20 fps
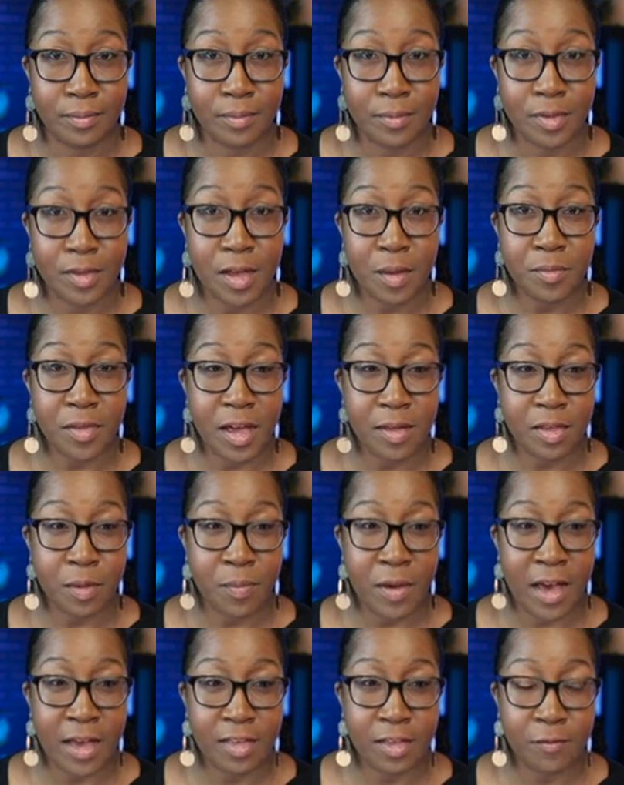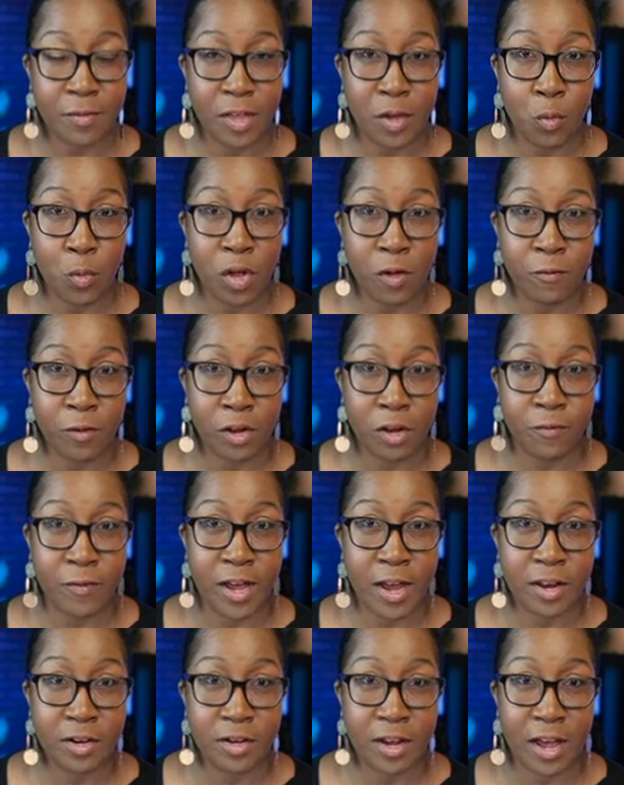Sometimes a passively willful
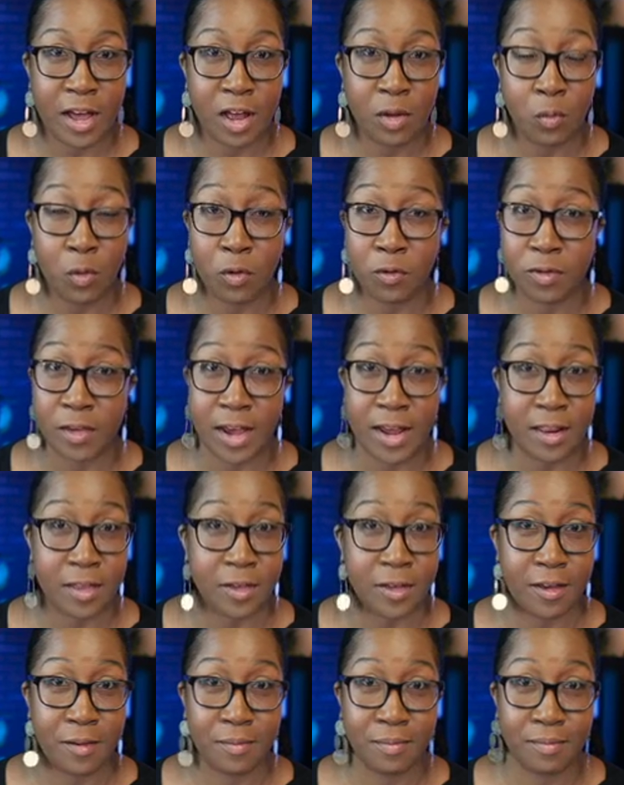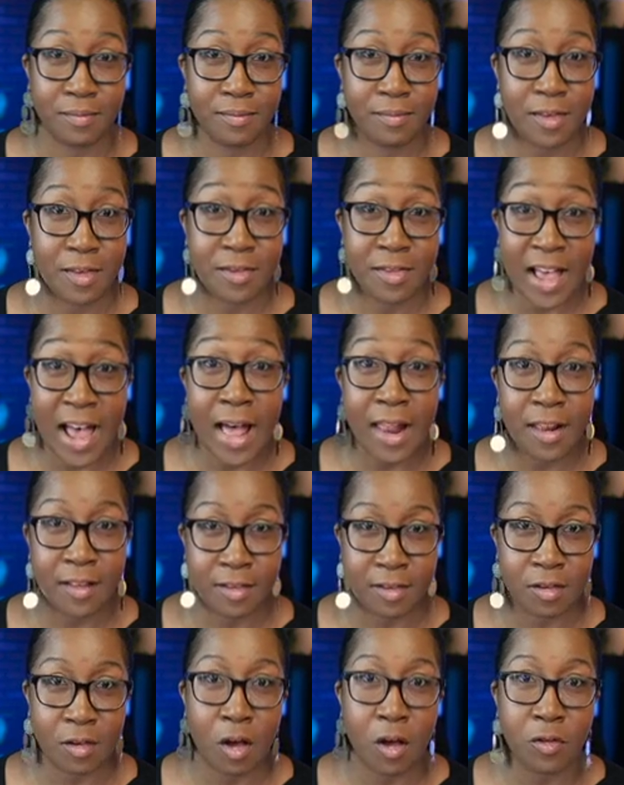defiant child won't say anything. Silence
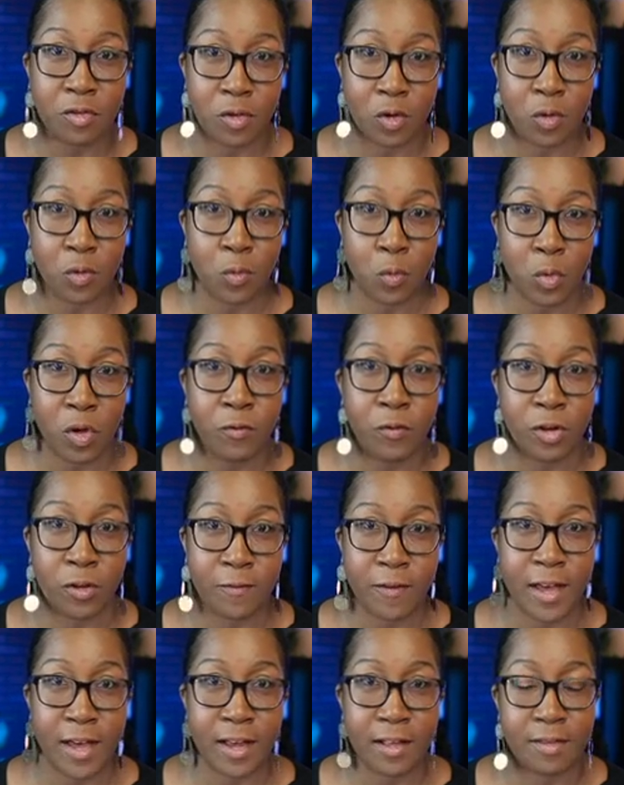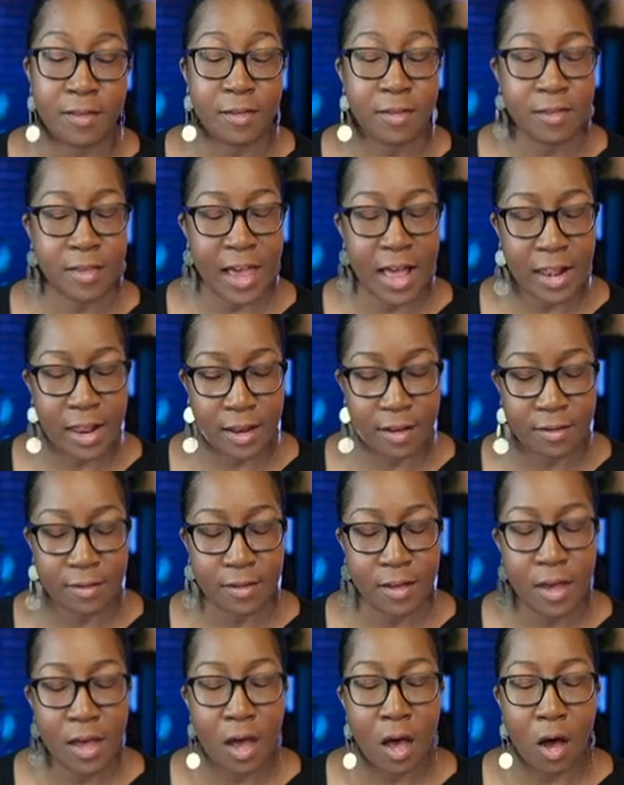is also willful defiance. Silence
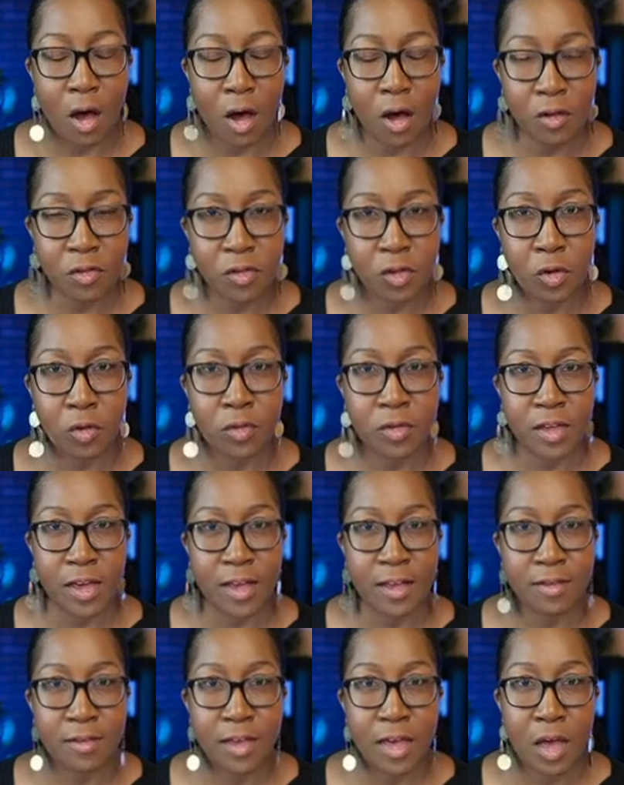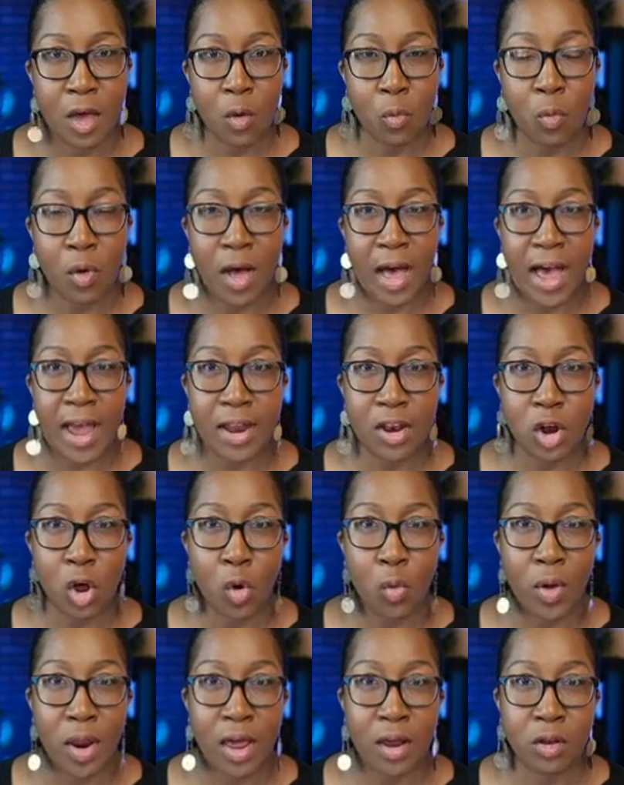also says, well, I know
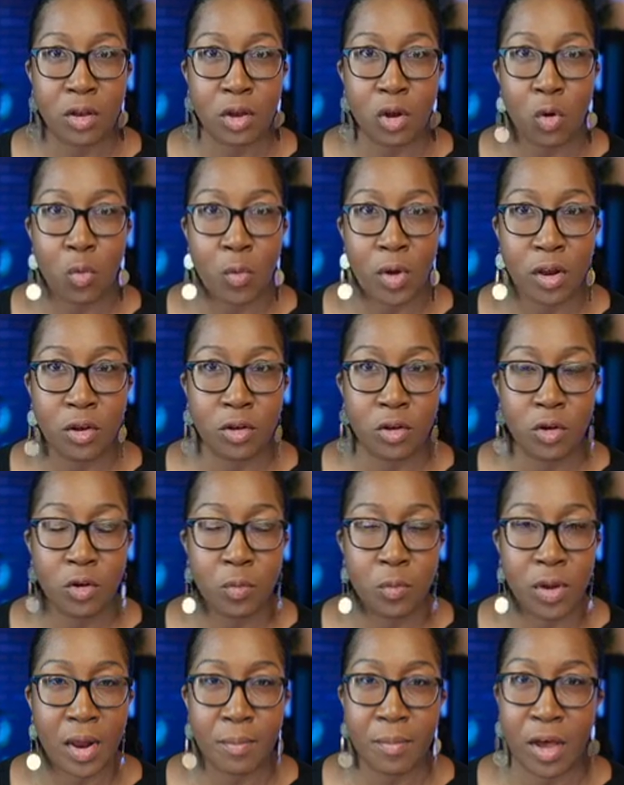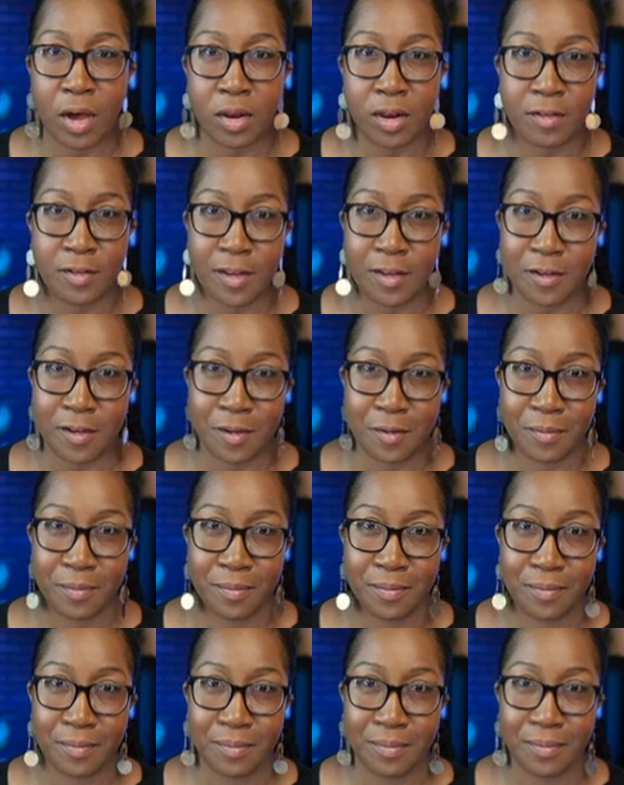what I don't want to do, but I'm not going to tell you.
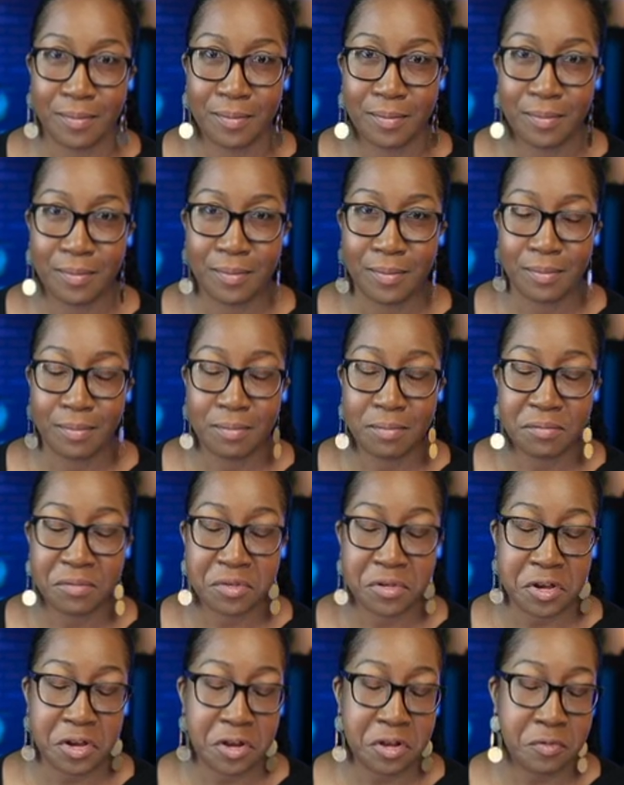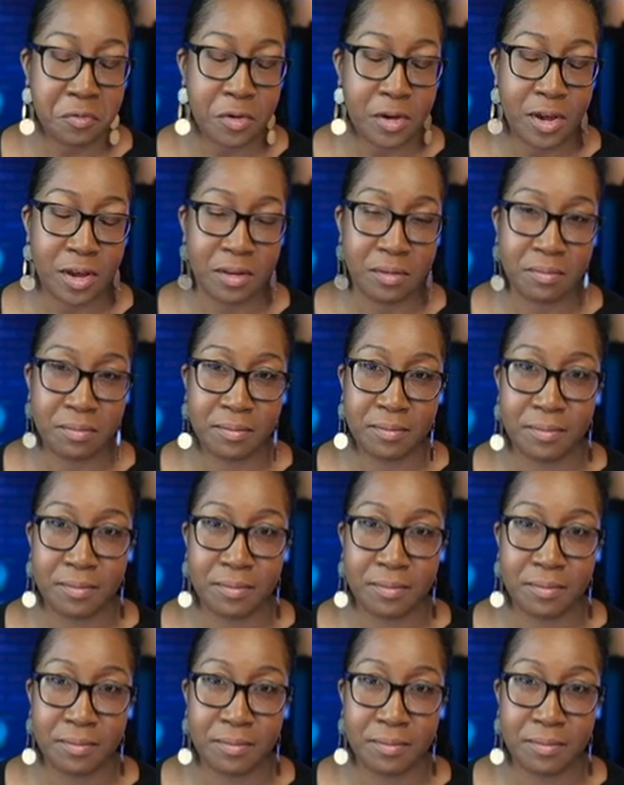So you just wait.